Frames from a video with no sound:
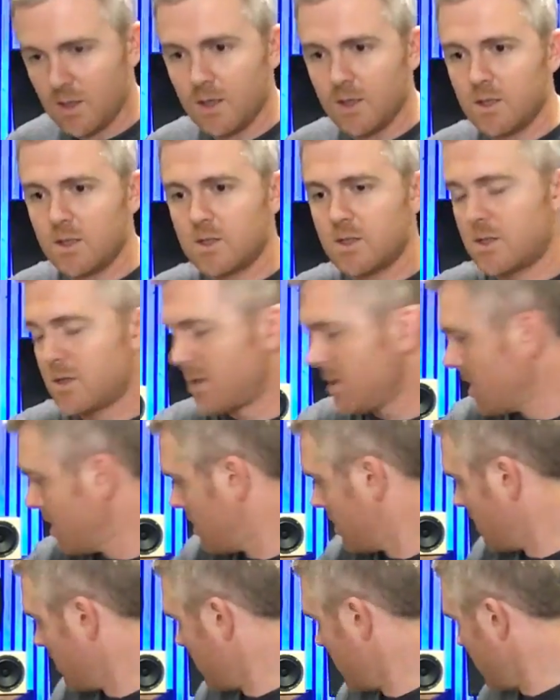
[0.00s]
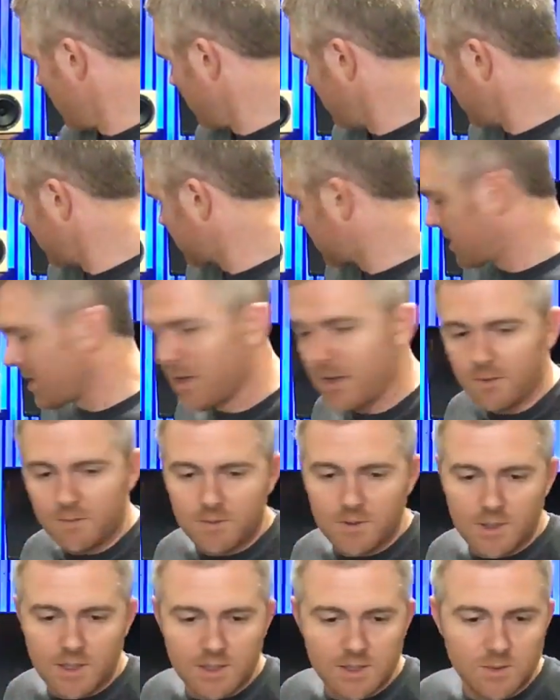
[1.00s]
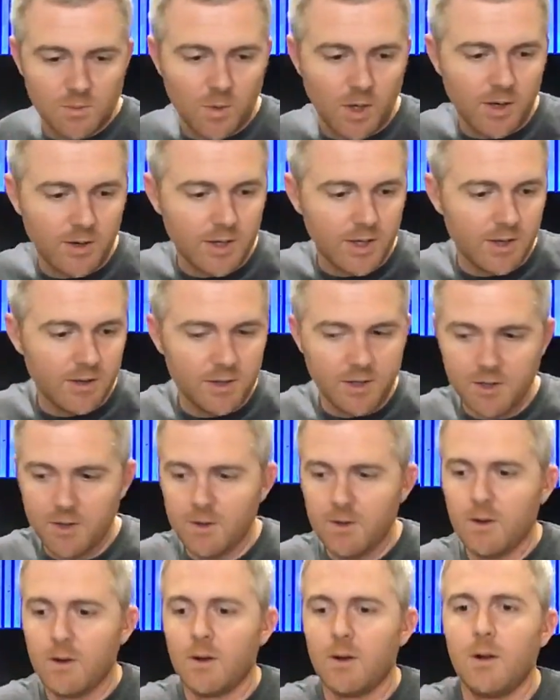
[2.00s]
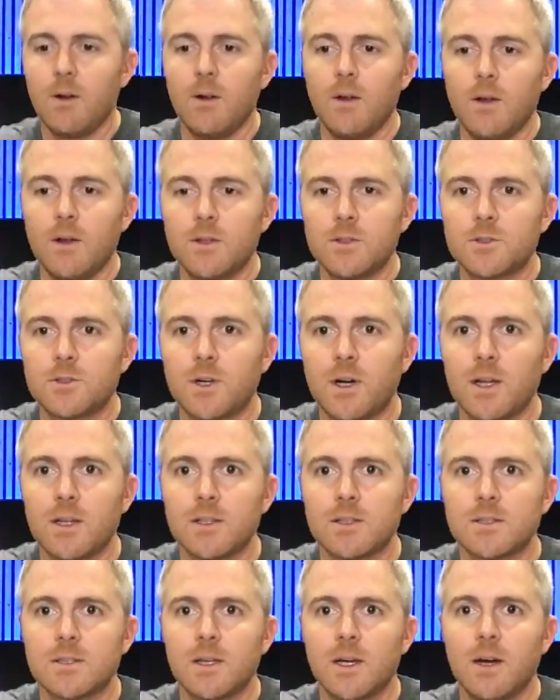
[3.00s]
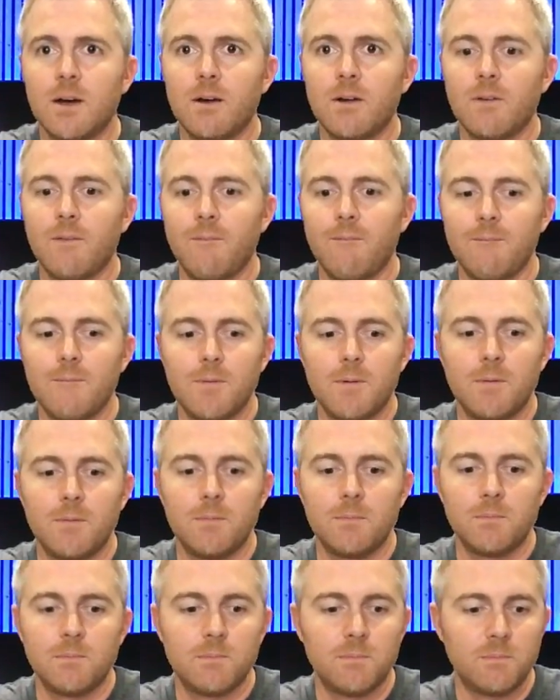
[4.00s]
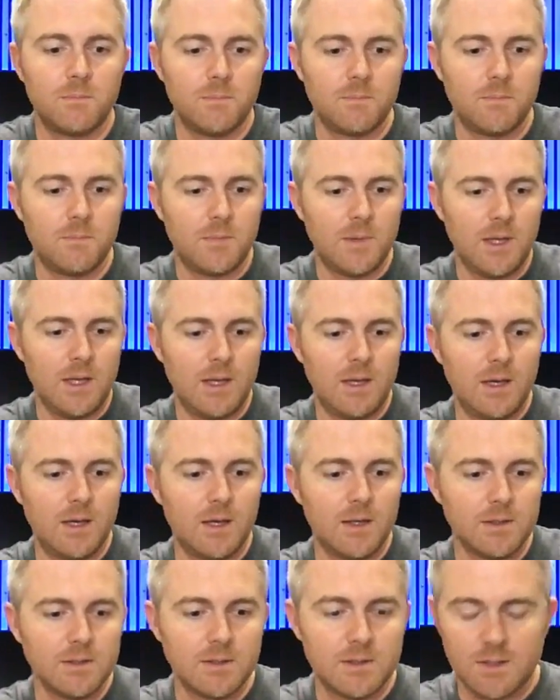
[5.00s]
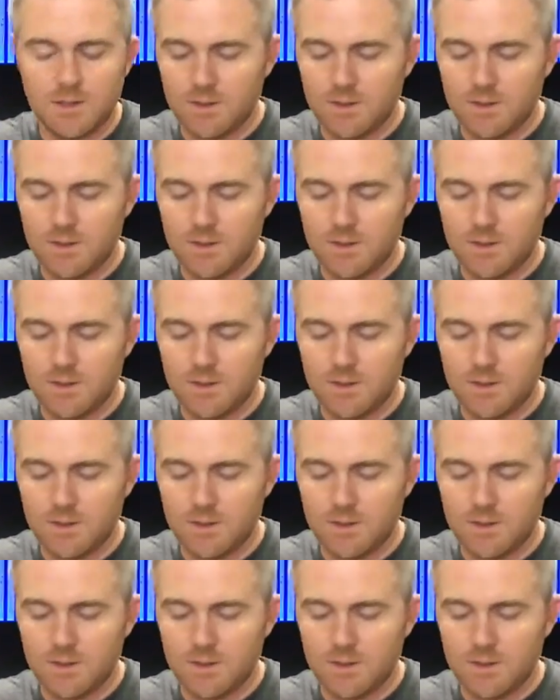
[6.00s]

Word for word: so, let's see. Let me get some wiring out here. Try this out. And